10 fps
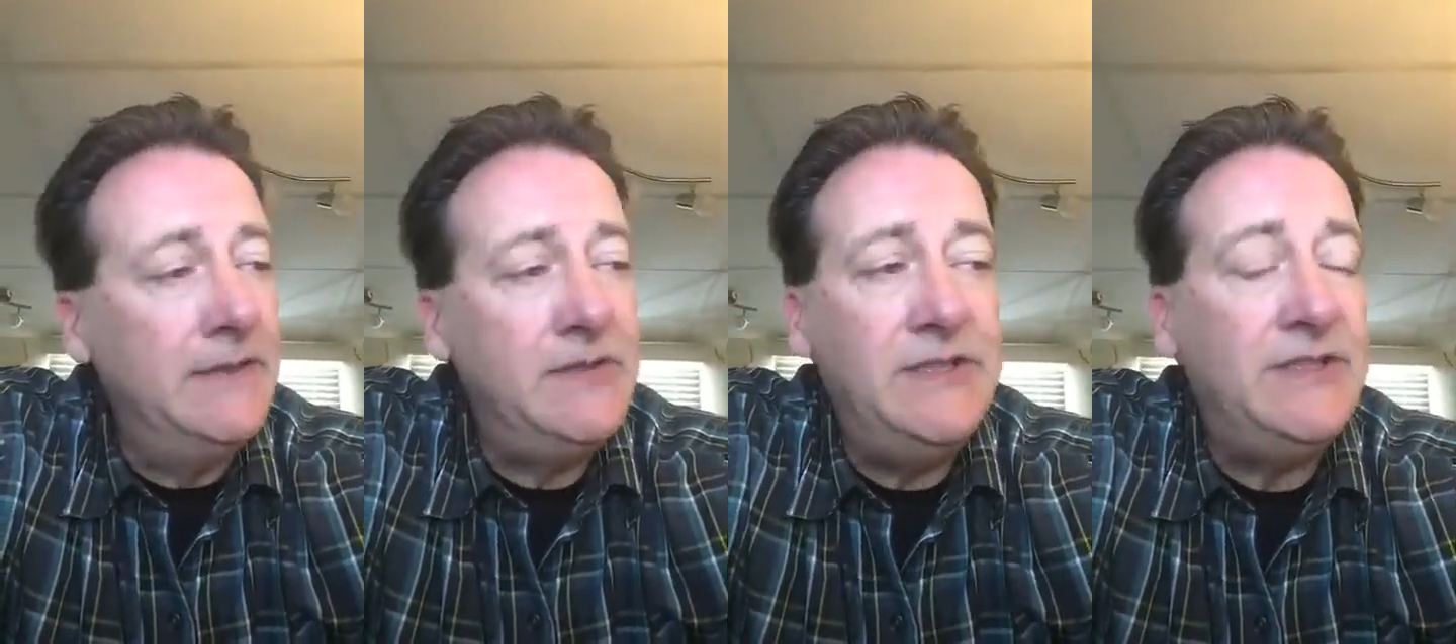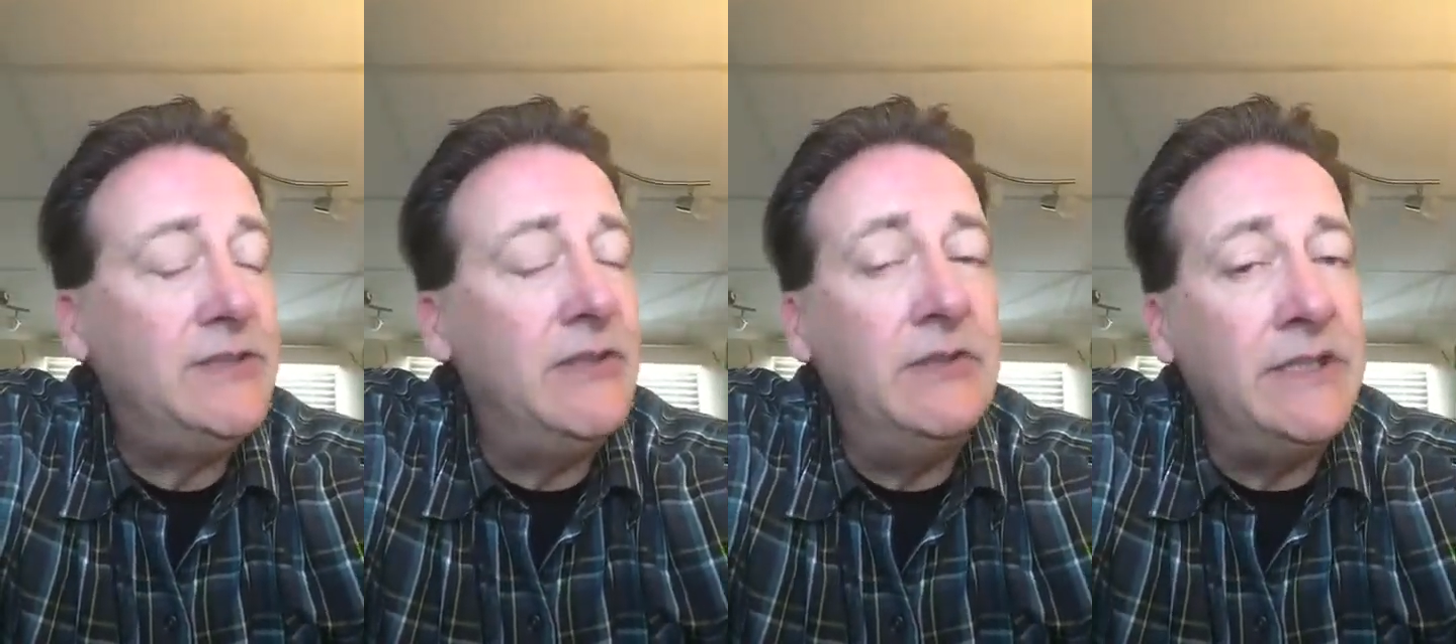She's
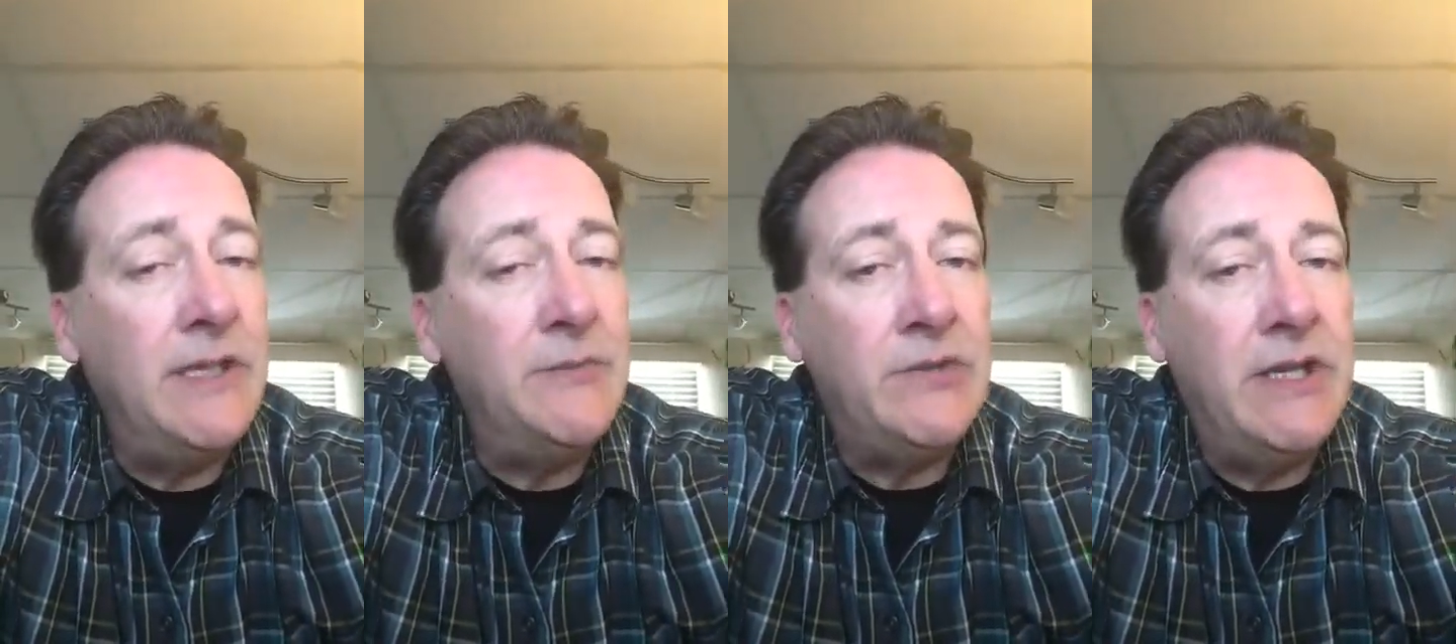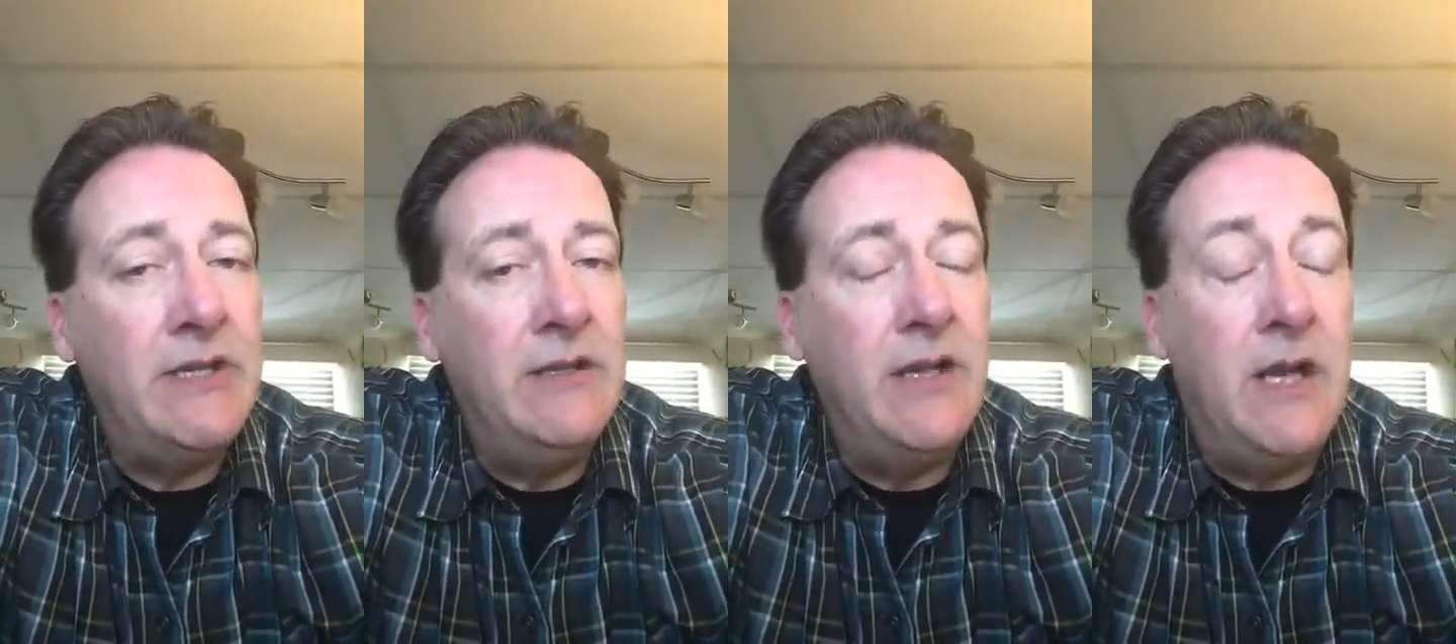certainly
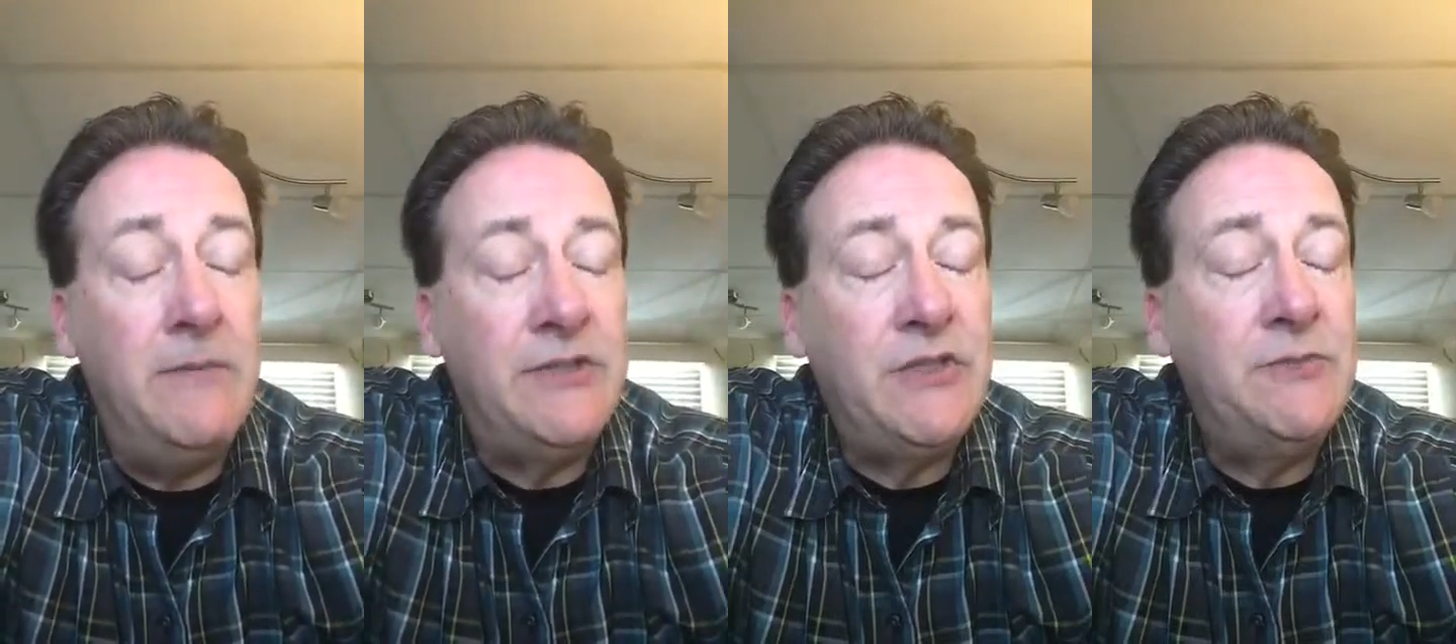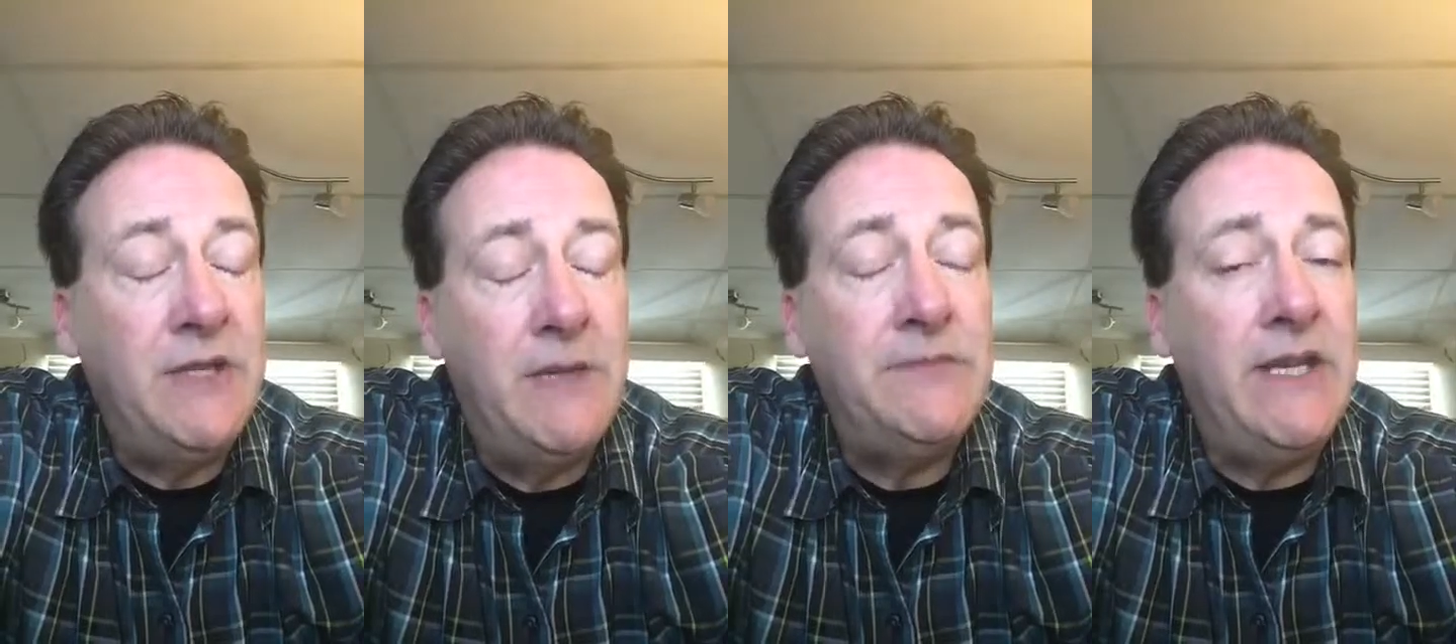
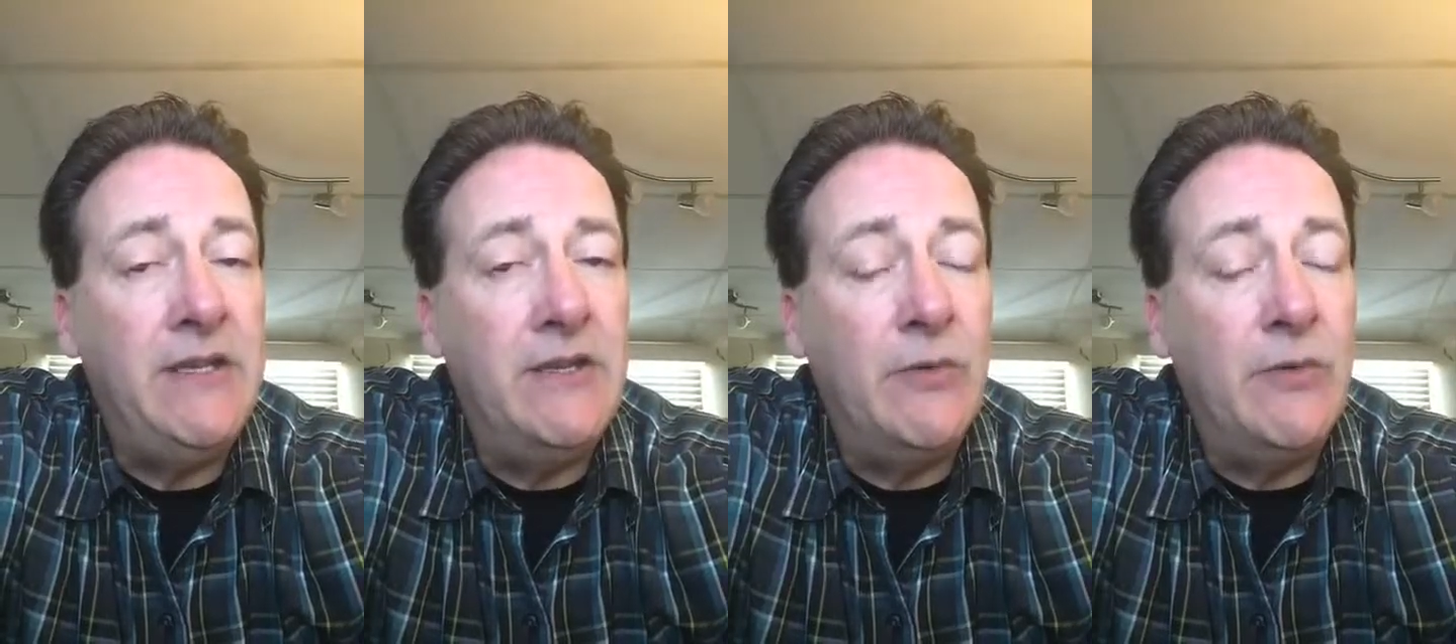updated